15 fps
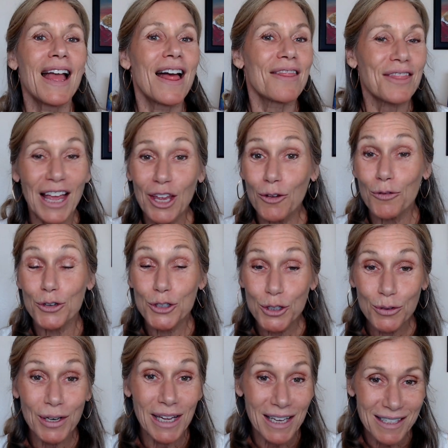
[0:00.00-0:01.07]
Thank you for
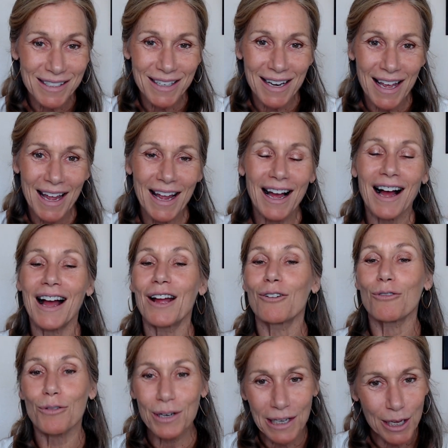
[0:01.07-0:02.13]
tuning in today. I
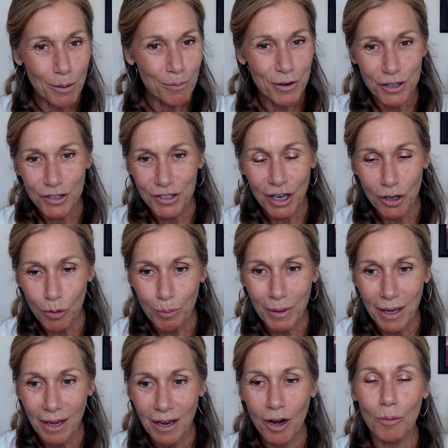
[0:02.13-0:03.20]
really appreciate you
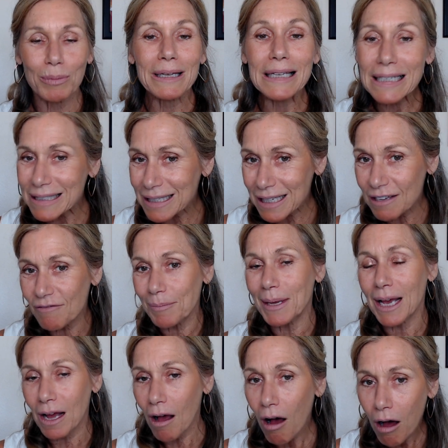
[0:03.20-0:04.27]
being here. Please leave
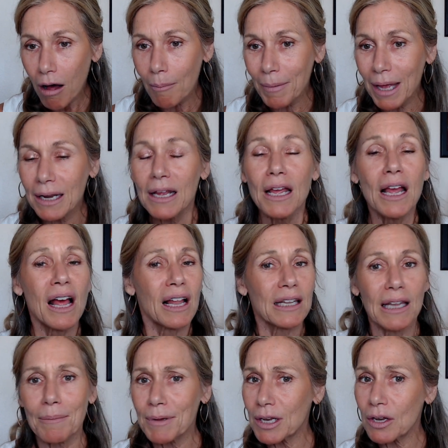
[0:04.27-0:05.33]
me a comment.
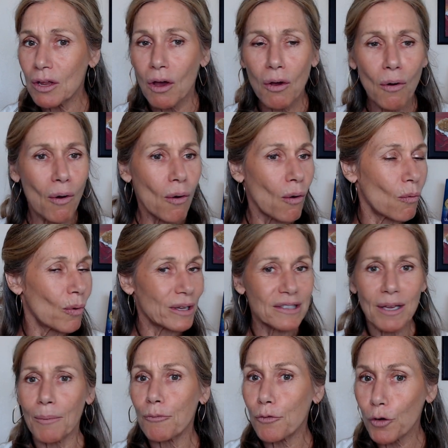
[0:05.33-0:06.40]
Let me know
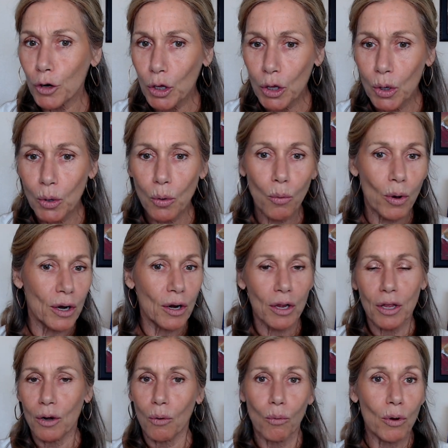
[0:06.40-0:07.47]
what's up for you. What
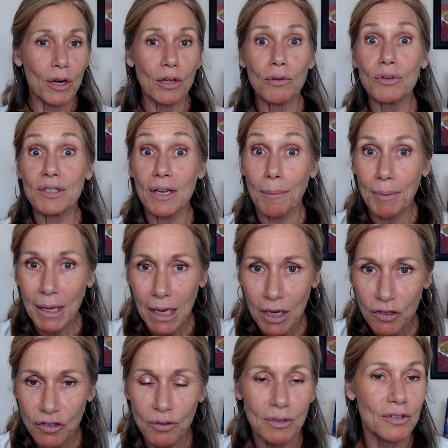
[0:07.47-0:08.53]
are you stepping
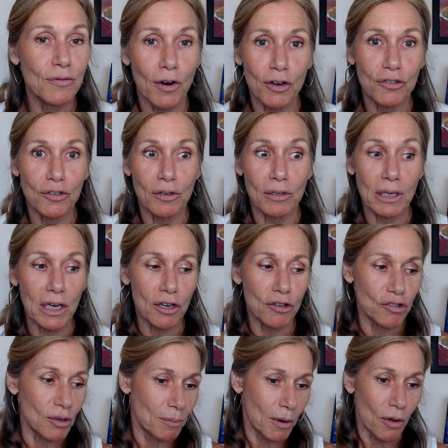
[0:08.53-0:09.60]
into as far as your
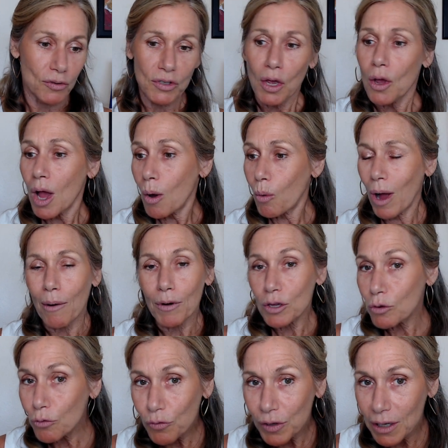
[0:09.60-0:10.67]
leadership goes? How are
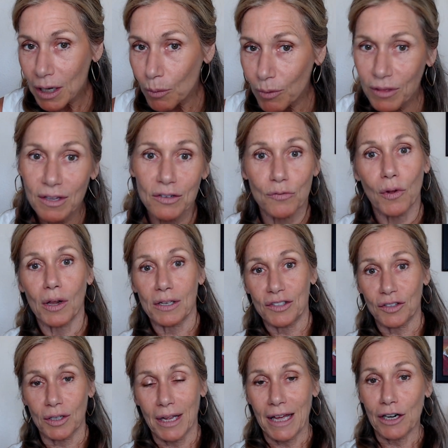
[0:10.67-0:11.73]
you feeling with this
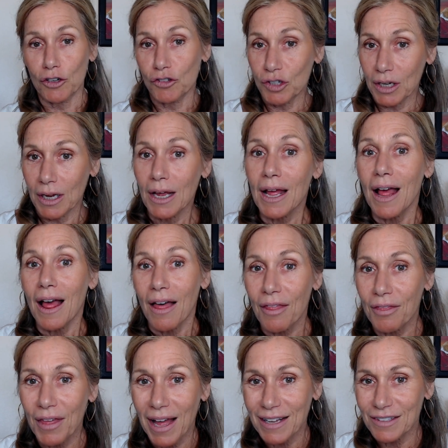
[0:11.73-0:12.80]
volatile energy
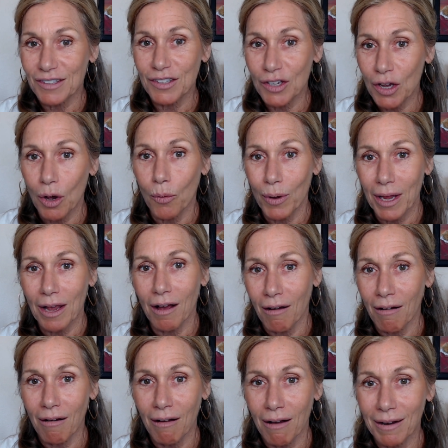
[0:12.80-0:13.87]
that's going
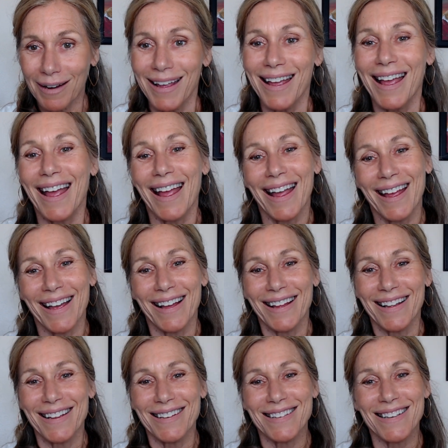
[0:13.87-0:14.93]
on?
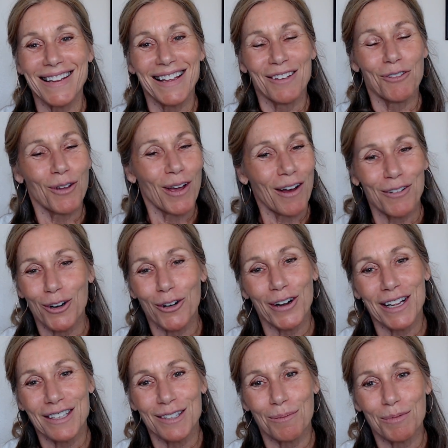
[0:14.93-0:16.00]
And if you haven't already
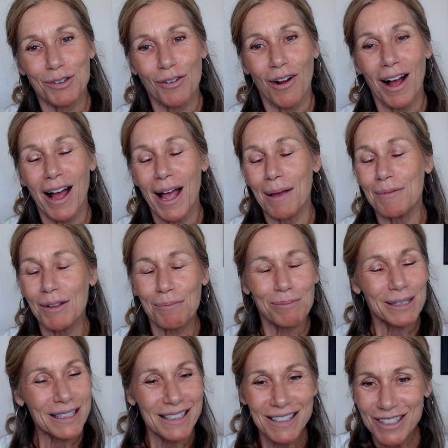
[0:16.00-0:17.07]
subscribed,
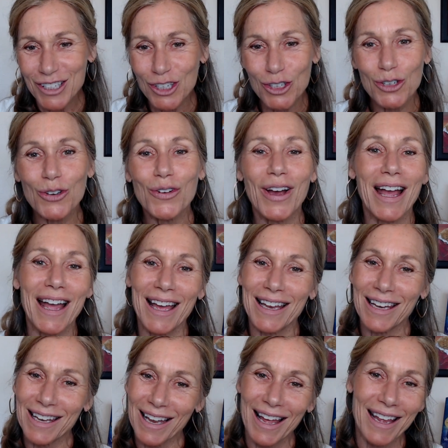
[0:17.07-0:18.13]
please do,
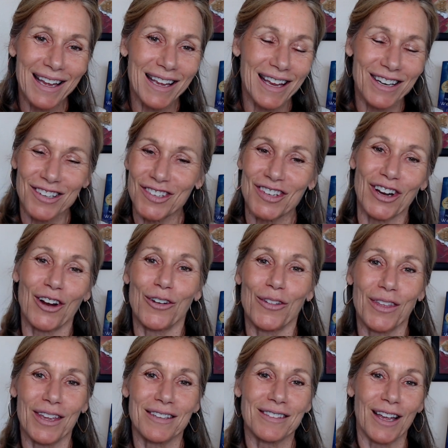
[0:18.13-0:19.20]
and like and share
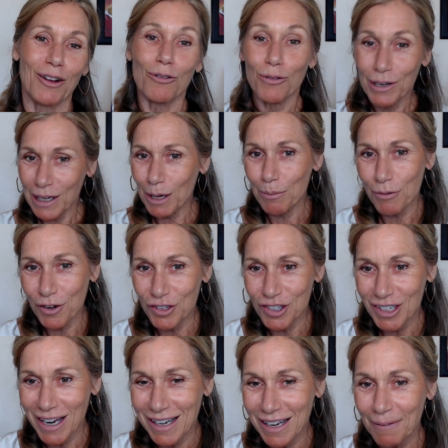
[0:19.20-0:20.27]
this. I really
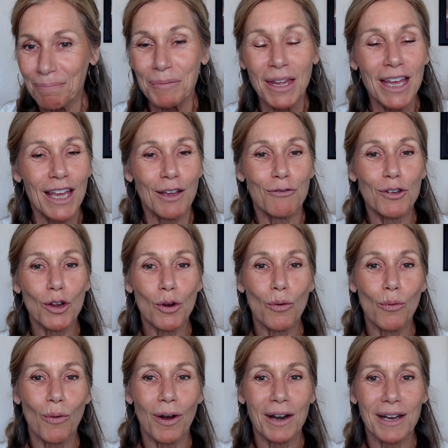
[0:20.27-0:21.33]
appreciate it. If you're
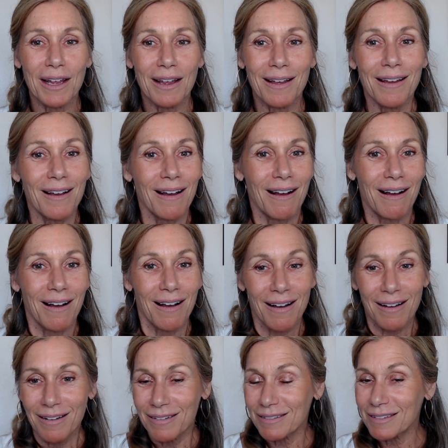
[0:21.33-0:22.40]
wanting
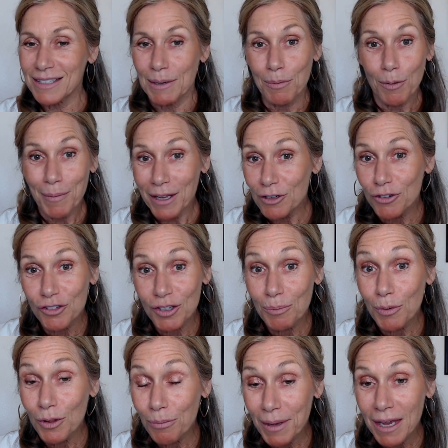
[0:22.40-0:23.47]
deeper mentorship
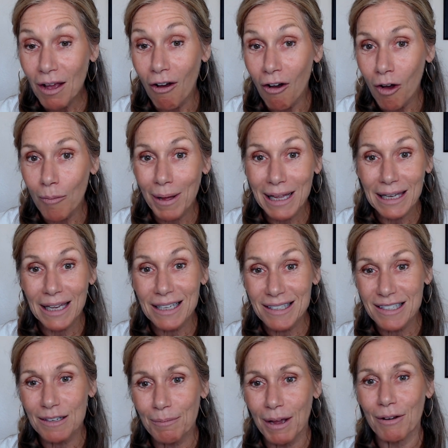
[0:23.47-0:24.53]
with me, all my links
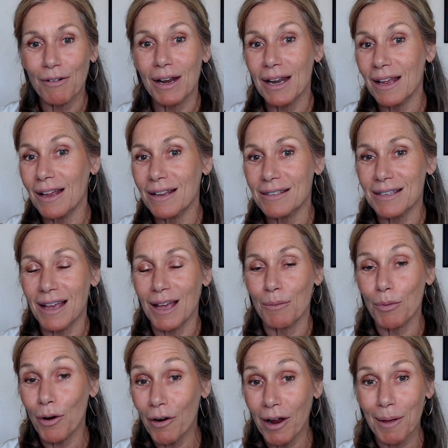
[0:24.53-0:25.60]
to my readings and
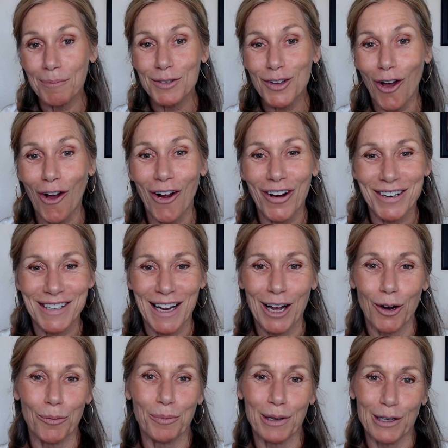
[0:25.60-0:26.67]
programs are
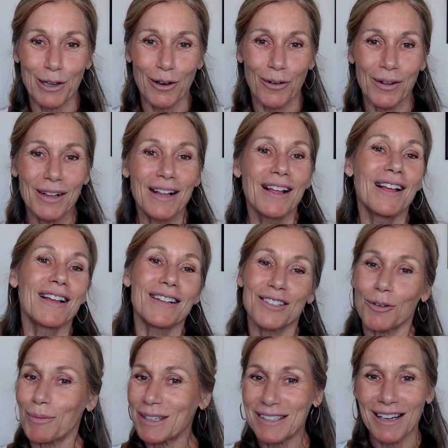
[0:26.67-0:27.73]
down below.
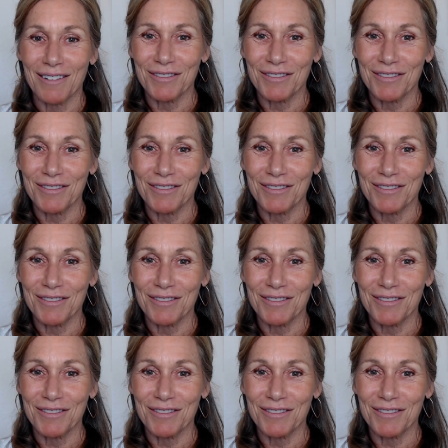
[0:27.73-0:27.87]
So much love